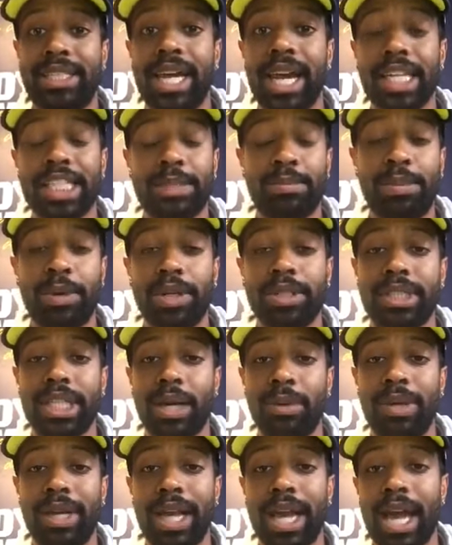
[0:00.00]
textbooks
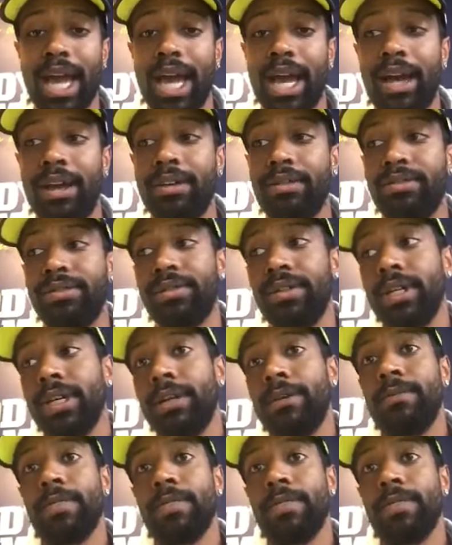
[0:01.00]
that we have